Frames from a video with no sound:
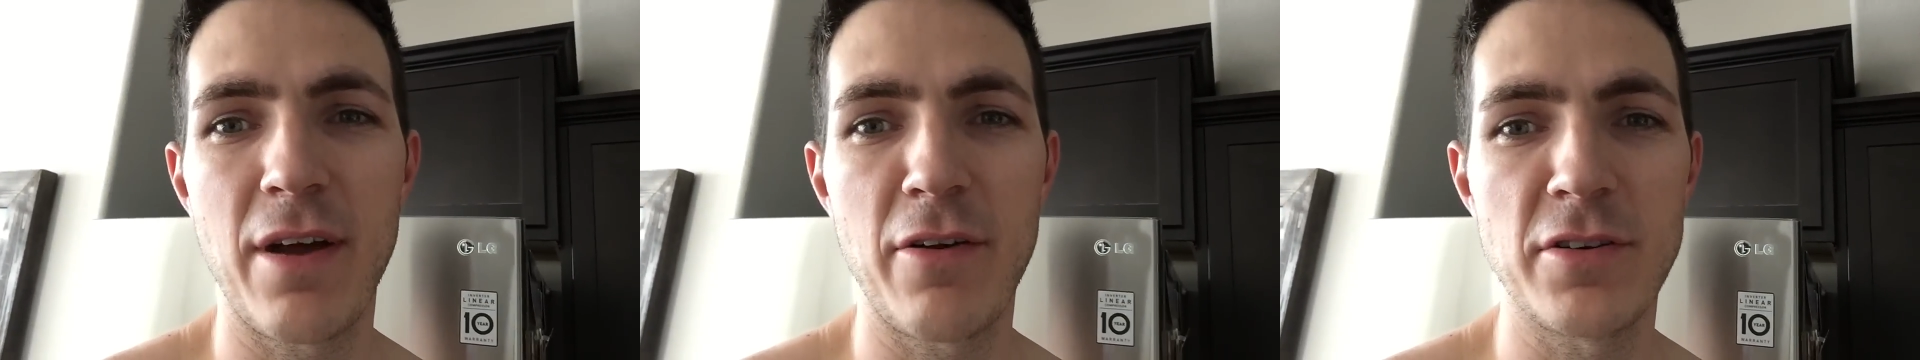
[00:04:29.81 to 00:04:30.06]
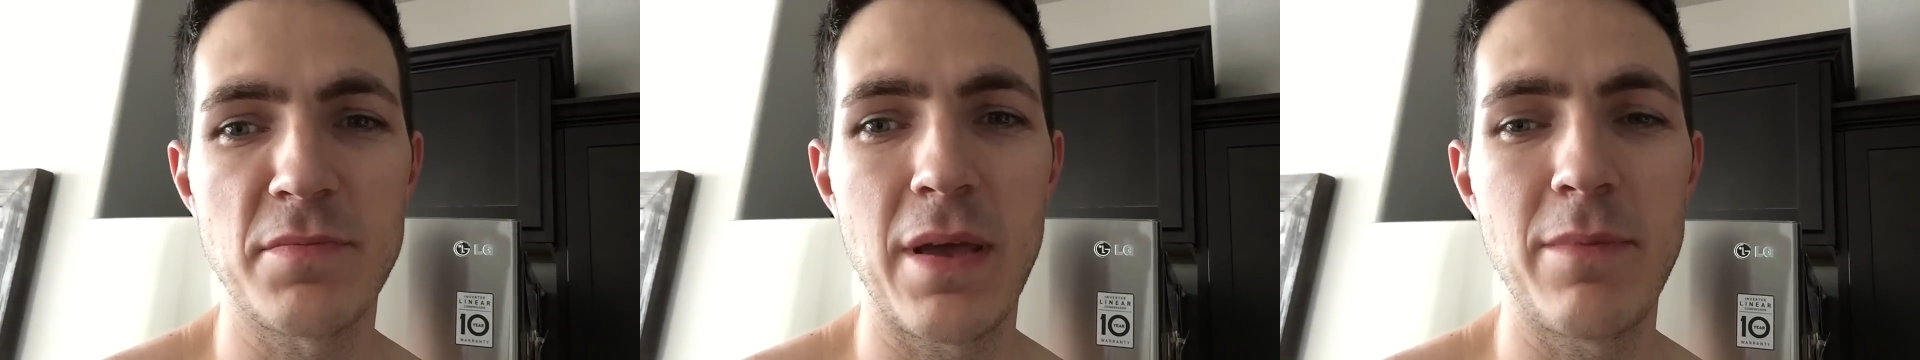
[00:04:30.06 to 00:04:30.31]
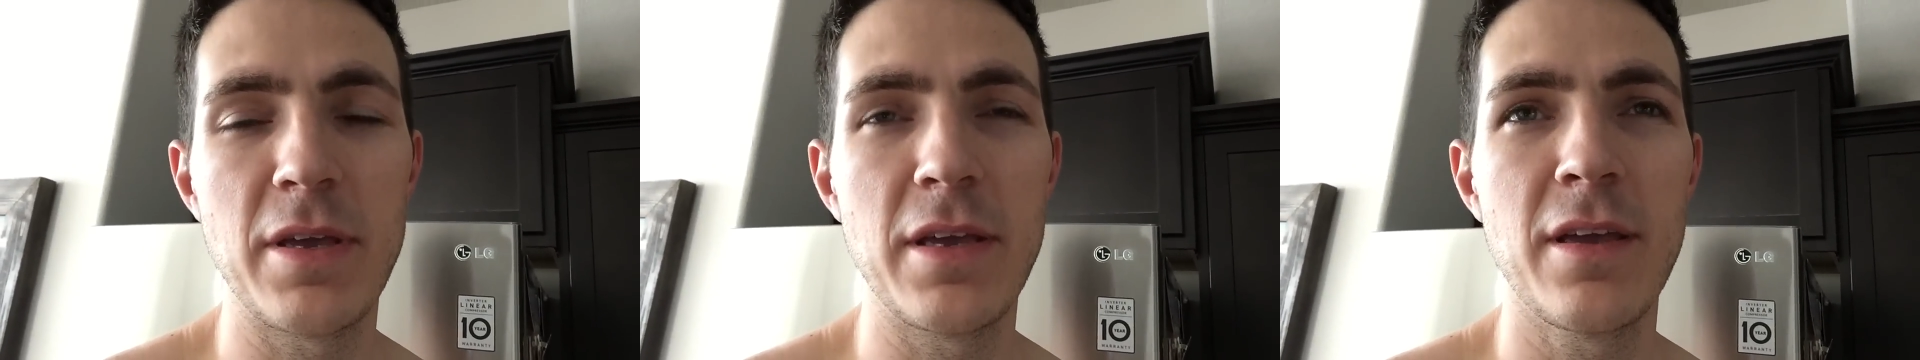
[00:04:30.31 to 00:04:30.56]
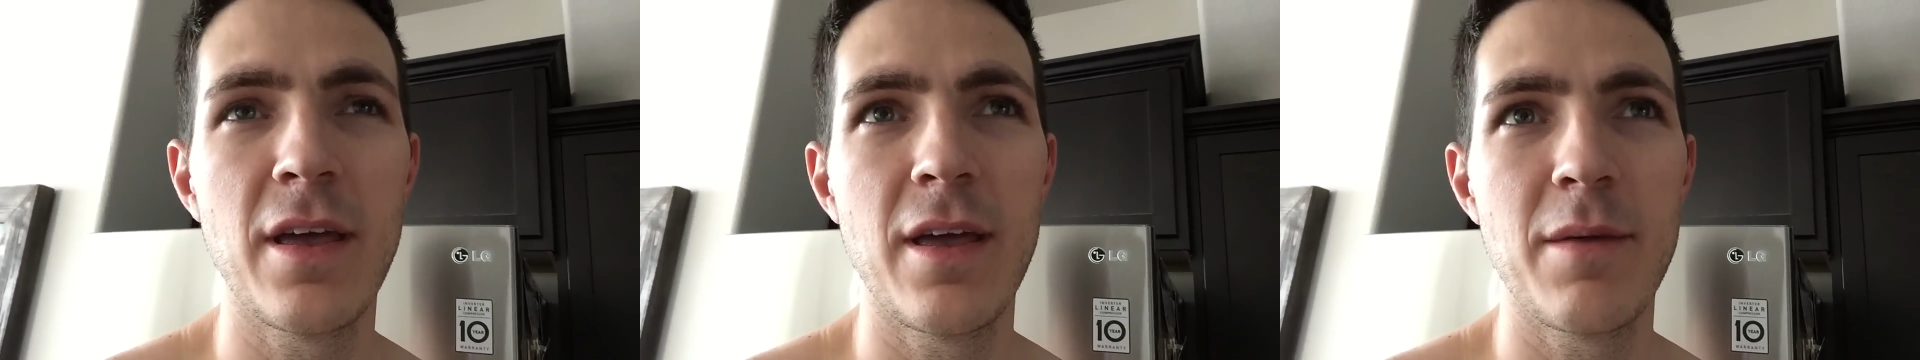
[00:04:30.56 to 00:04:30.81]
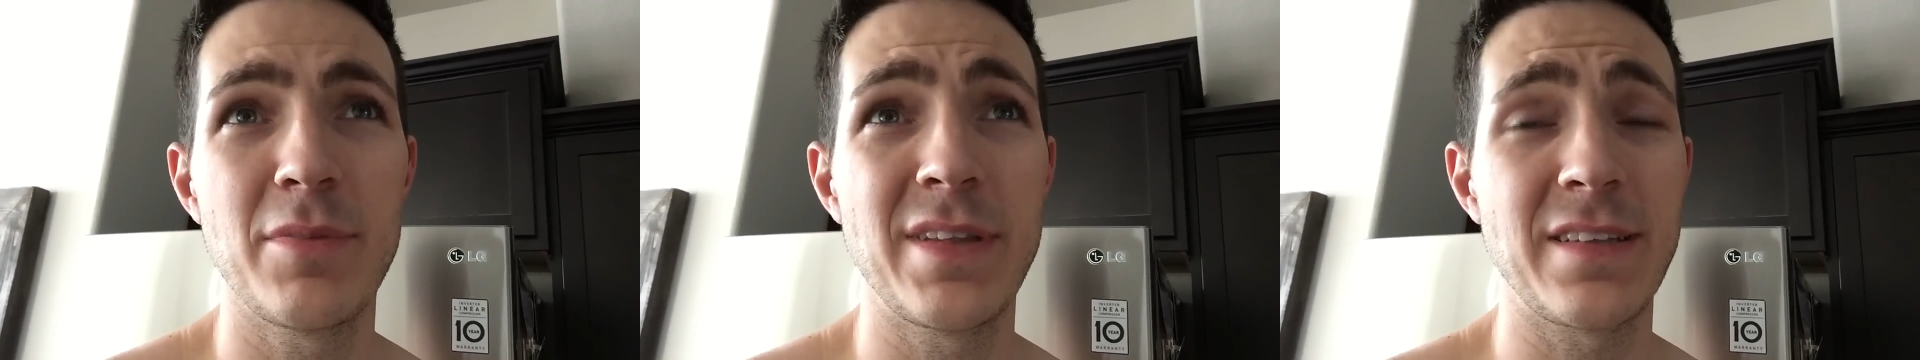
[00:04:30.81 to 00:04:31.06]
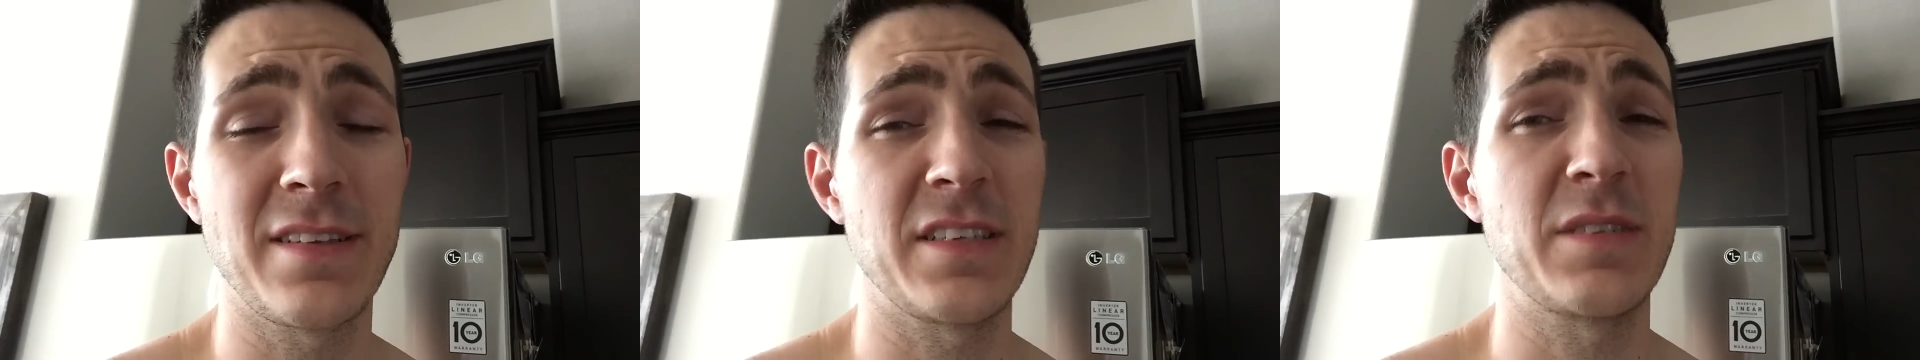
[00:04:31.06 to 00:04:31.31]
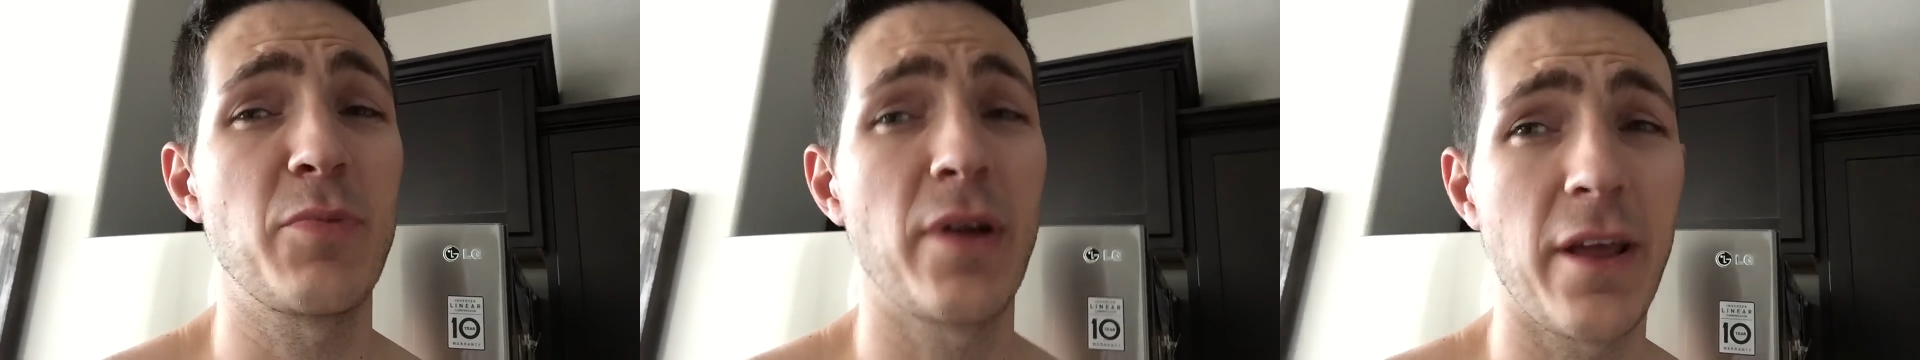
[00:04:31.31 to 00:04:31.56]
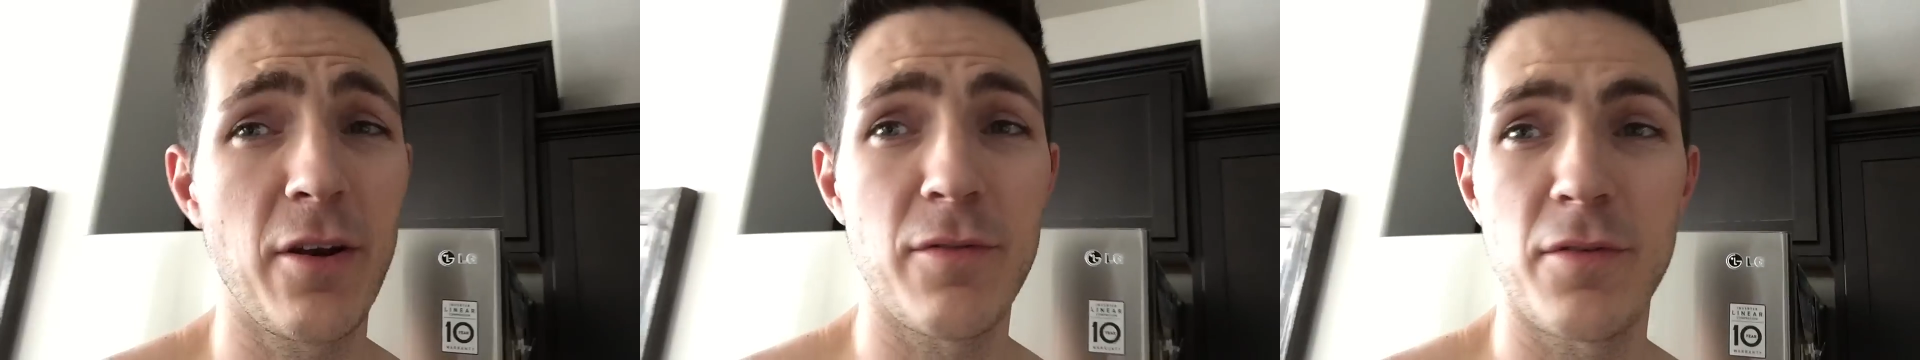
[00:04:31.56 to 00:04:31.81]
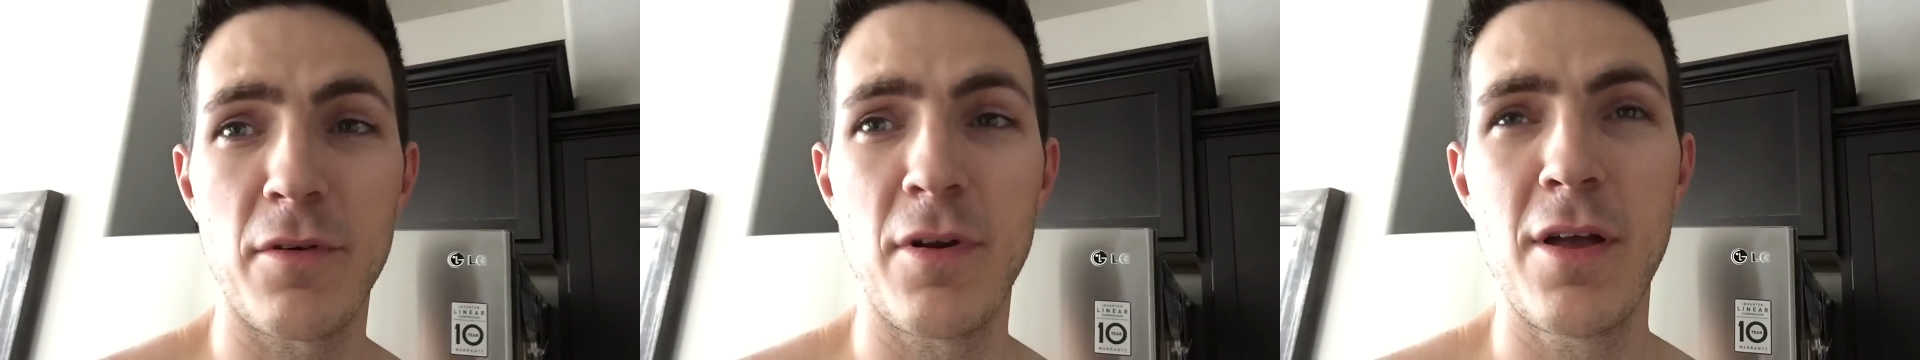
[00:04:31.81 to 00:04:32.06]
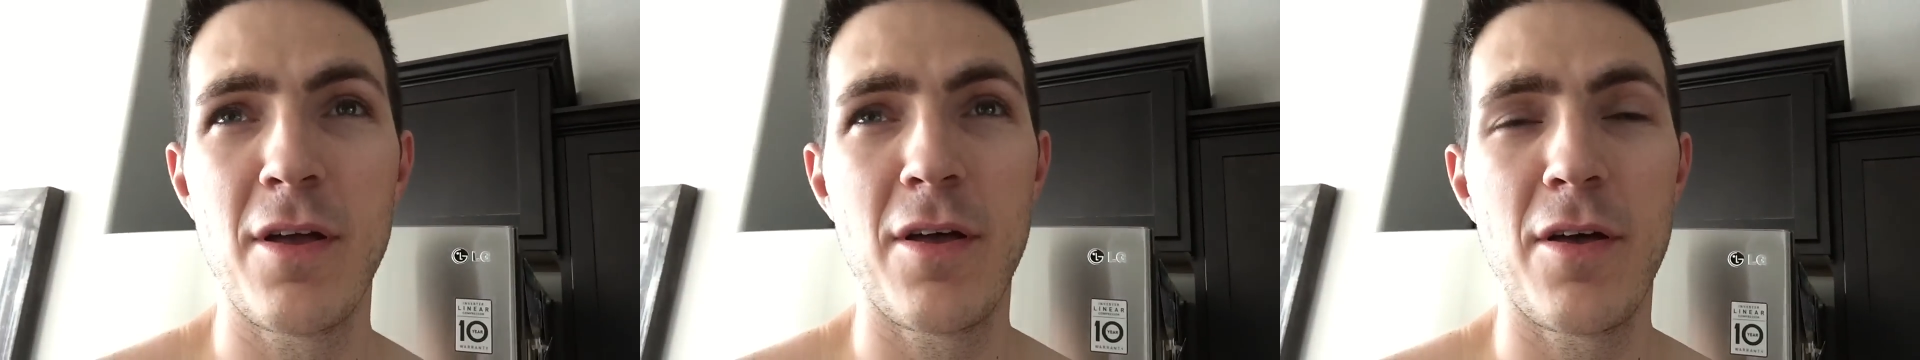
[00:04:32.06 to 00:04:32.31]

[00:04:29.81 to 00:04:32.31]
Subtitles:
hours maybe, but that's like spread out over